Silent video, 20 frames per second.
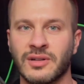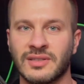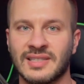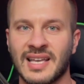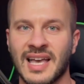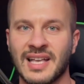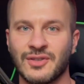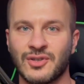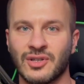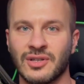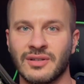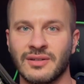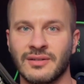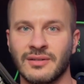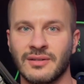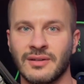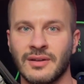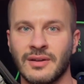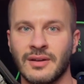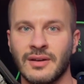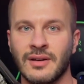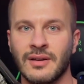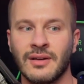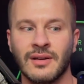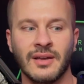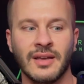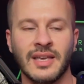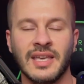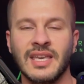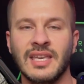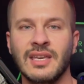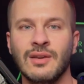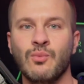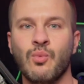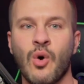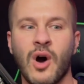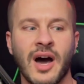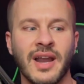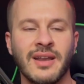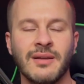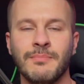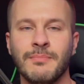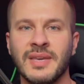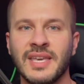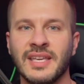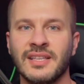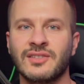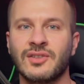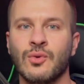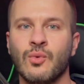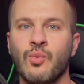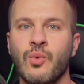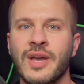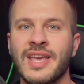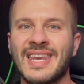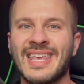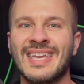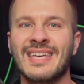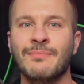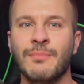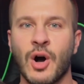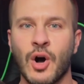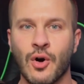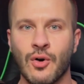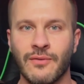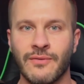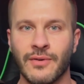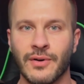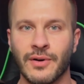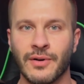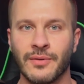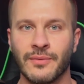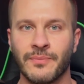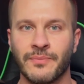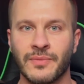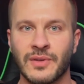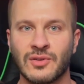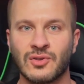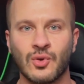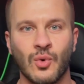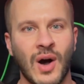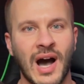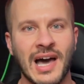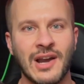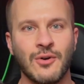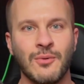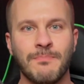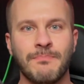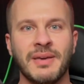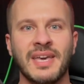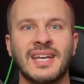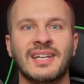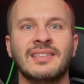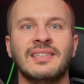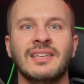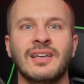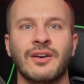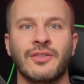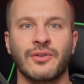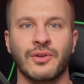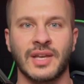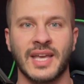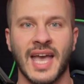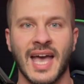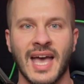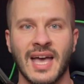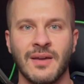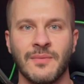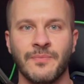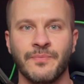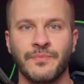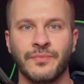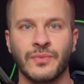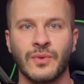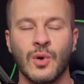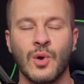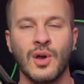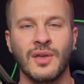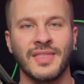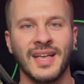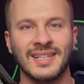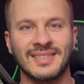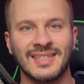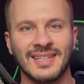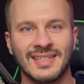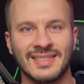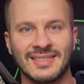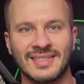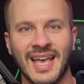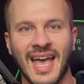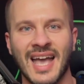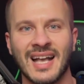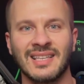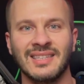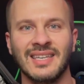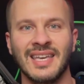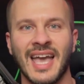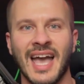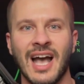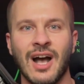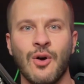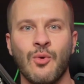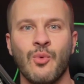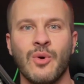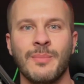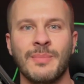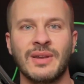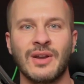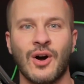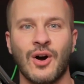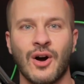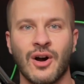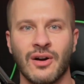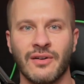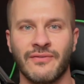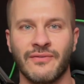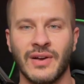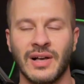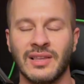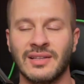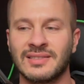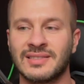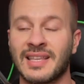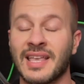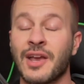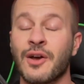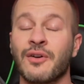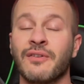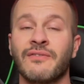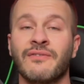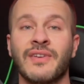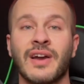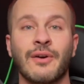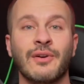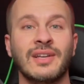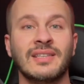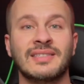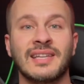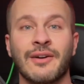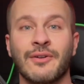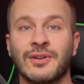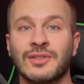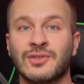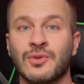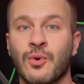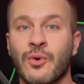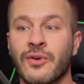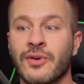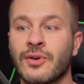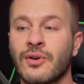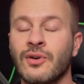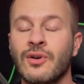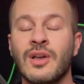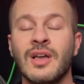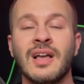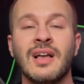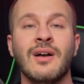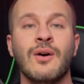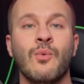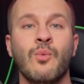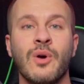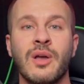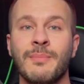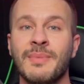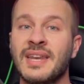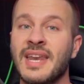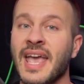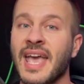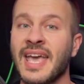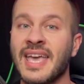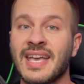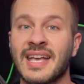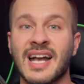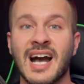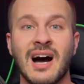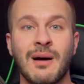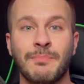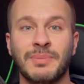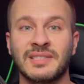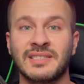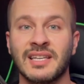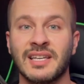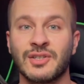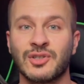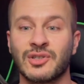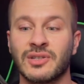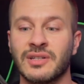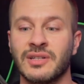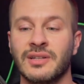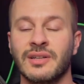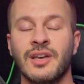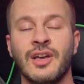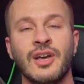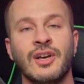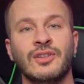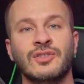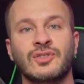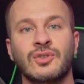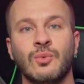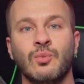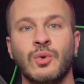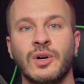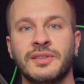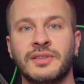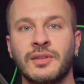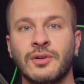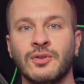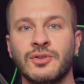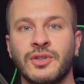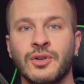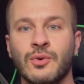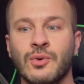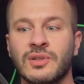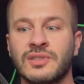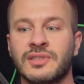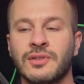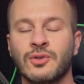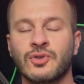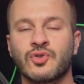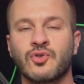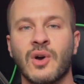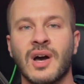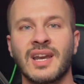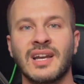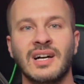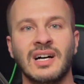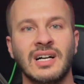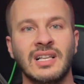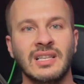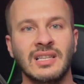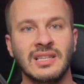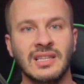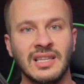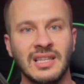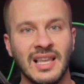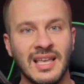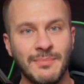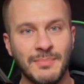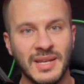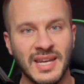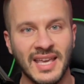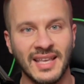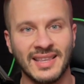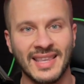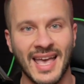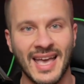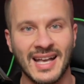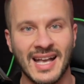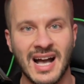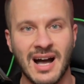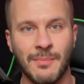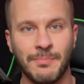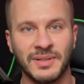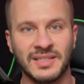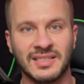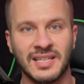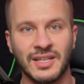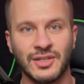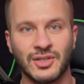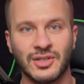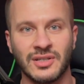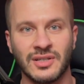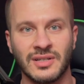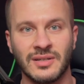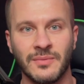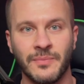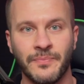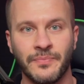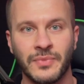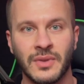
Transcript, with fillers: attention. He wanted me to win him over. So I don't pick the other cat. That's exactly how women are, fellas. They are very territorial. Women hate competition. So, what they'll do is they'll try to eliminate that competition